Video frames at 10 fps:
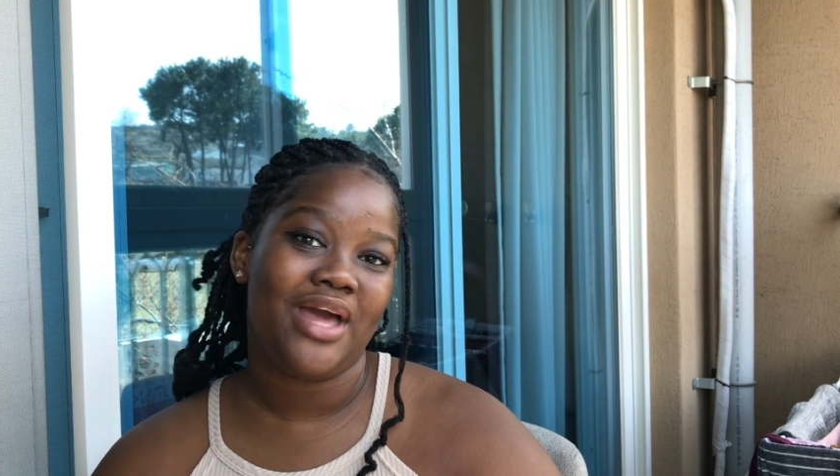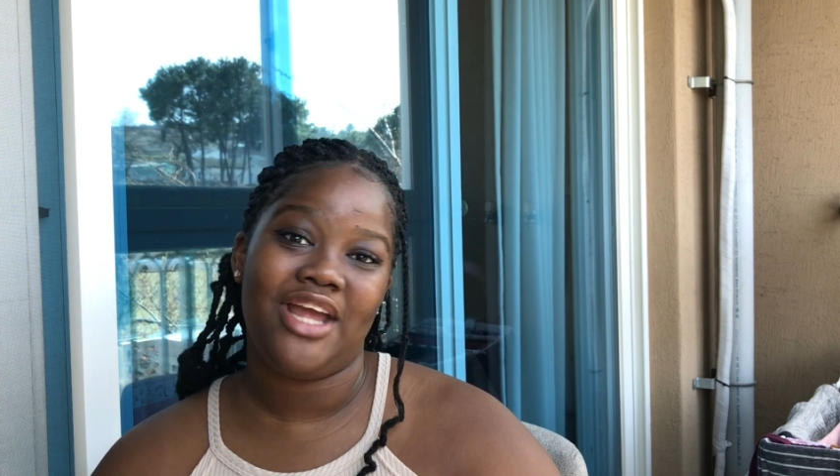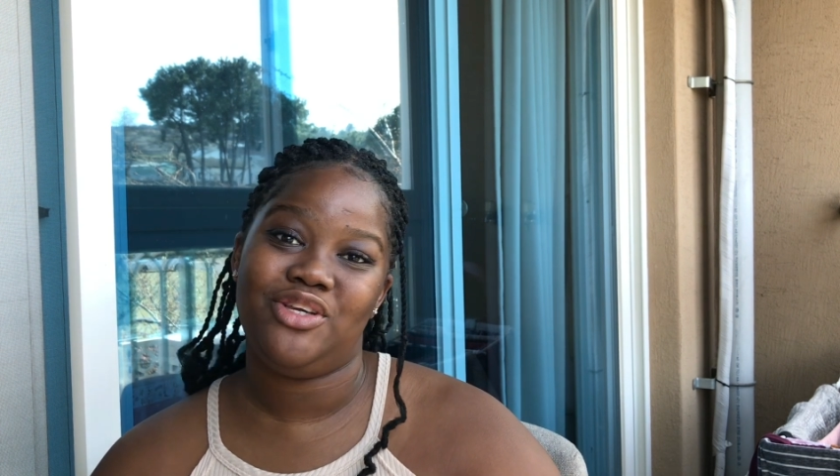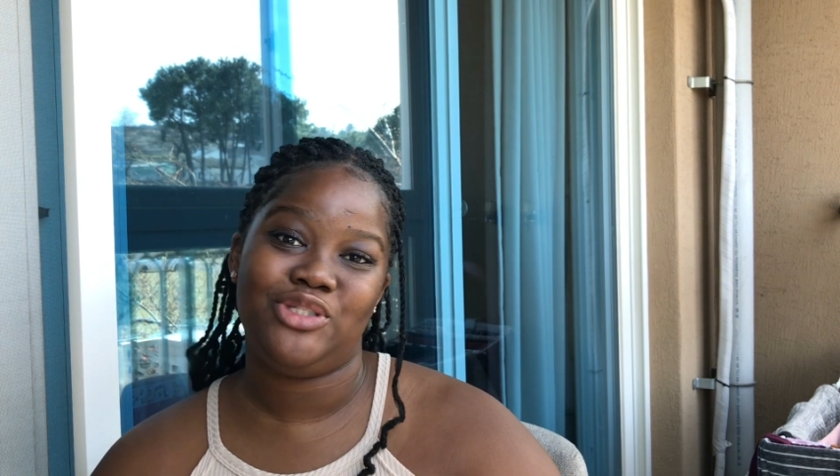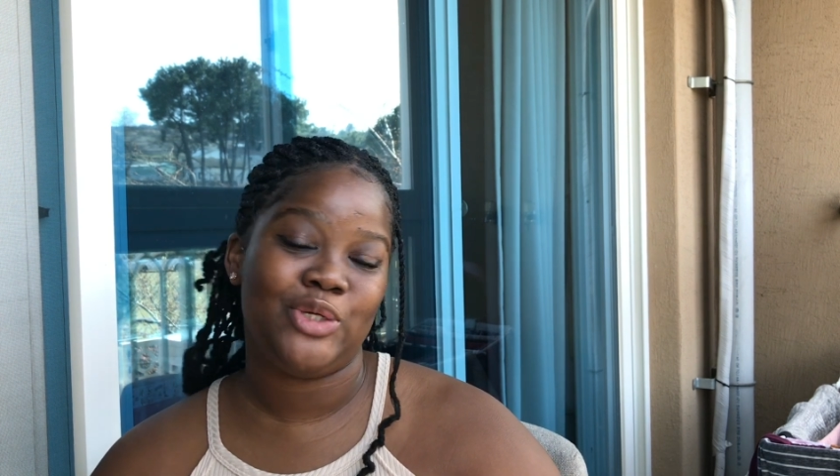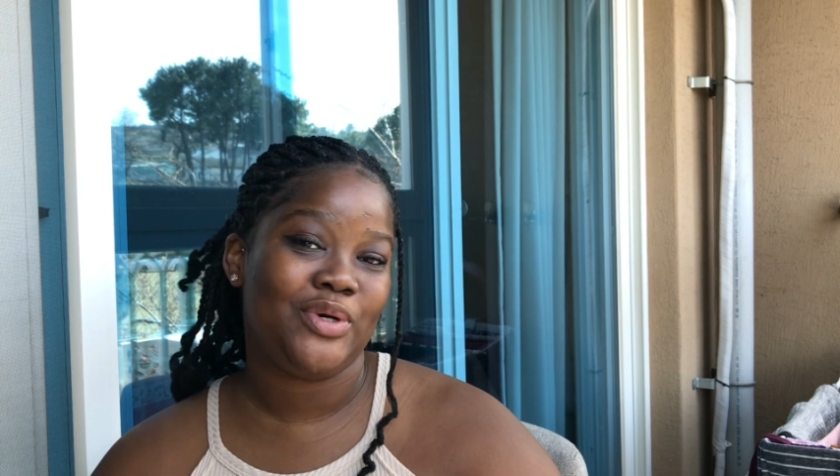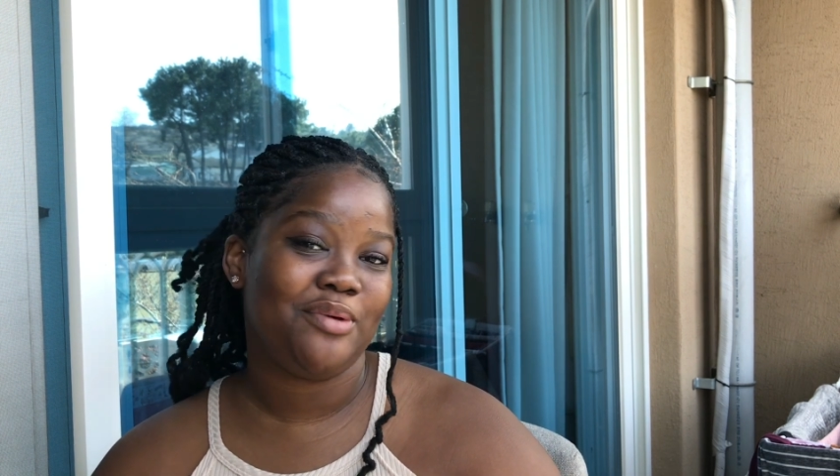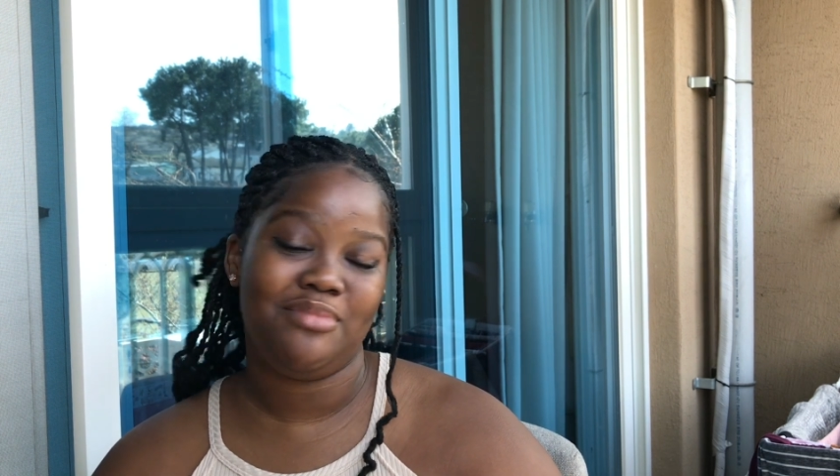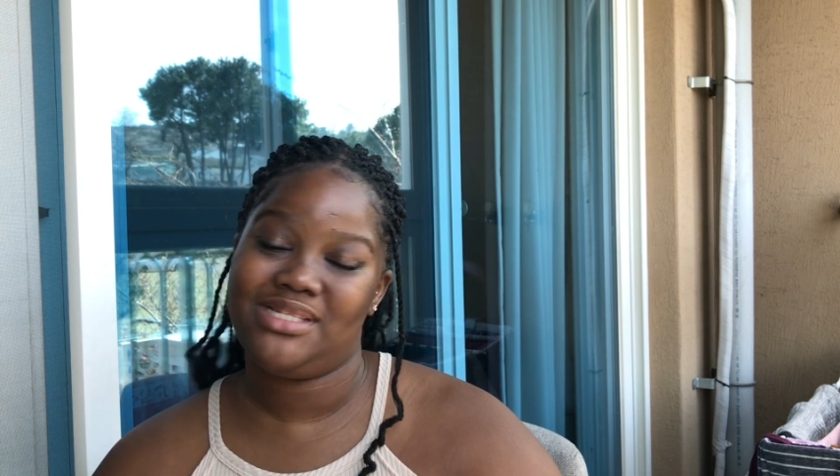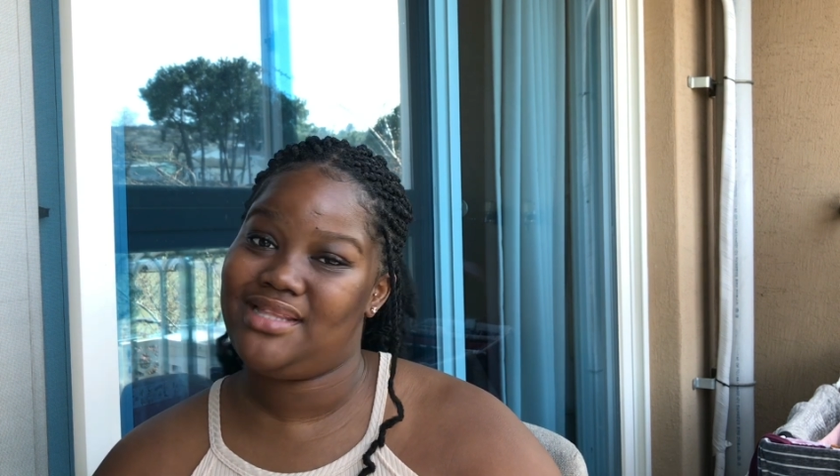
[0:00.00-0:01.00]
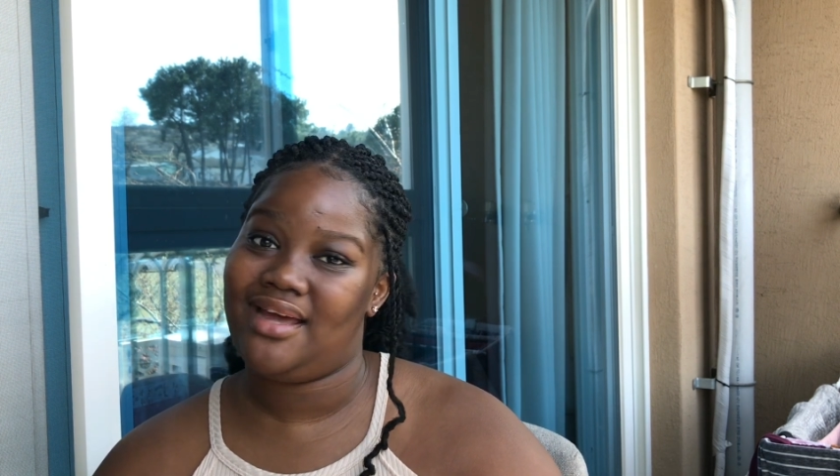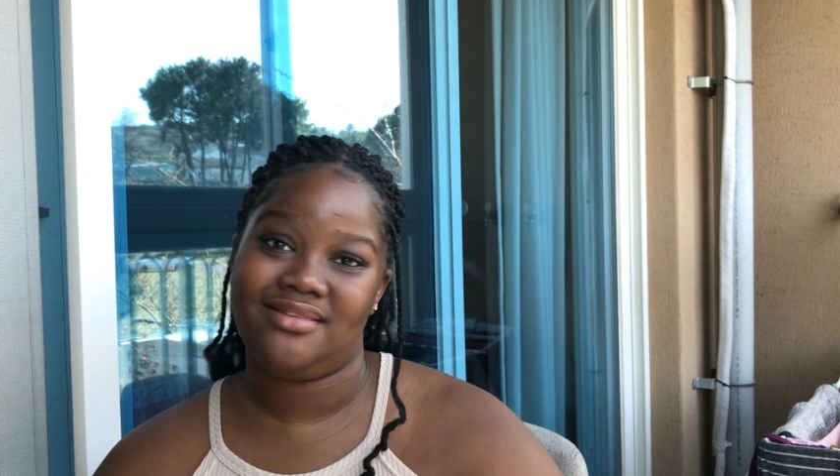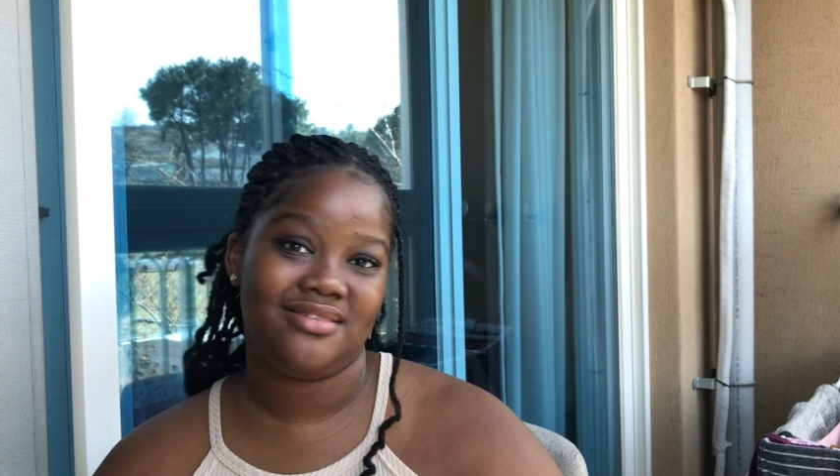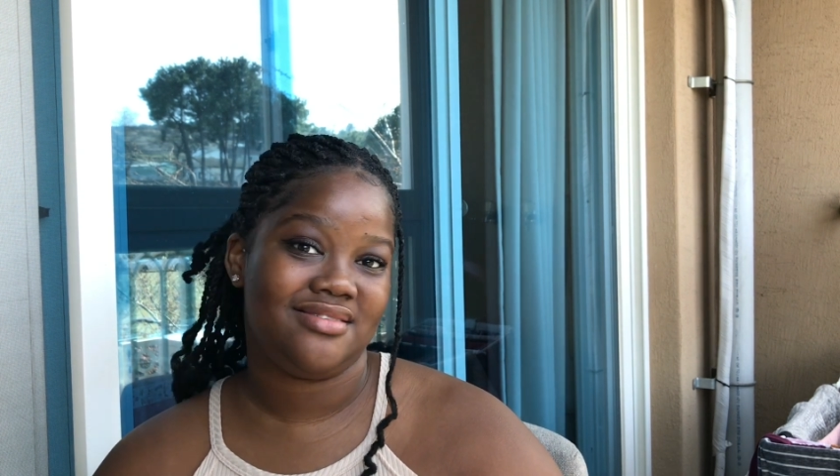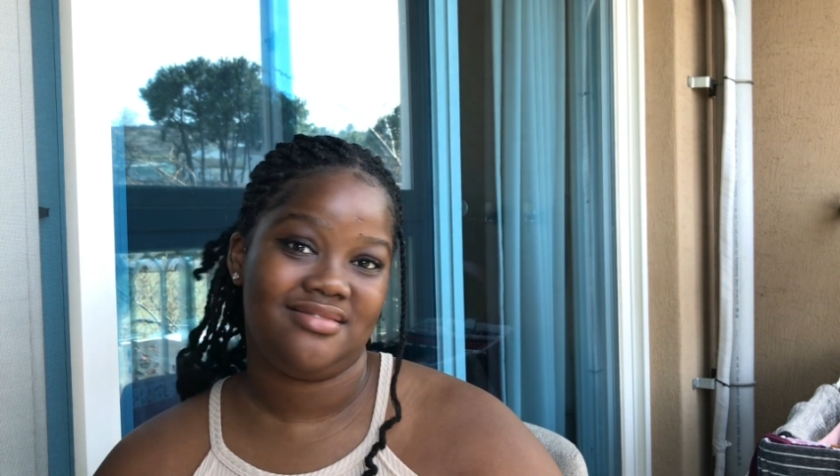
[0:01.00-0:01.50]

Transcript: and you don't want to miss that.